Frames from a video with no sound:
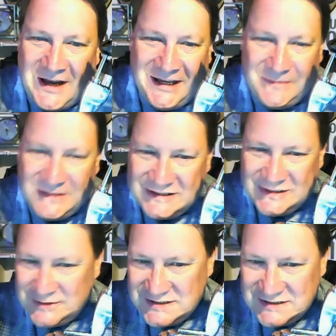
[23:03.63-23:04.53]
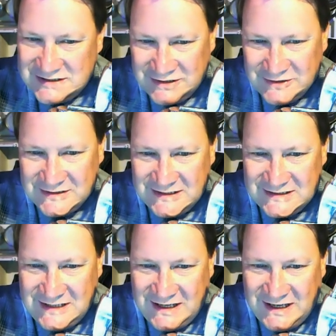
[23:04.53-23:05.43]
in Minnesota still to this
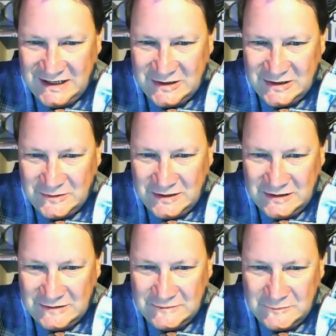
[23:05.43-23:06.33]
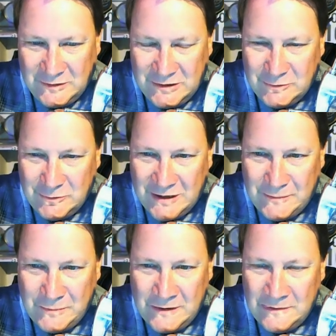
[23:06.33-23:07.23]
day. Where he grew up,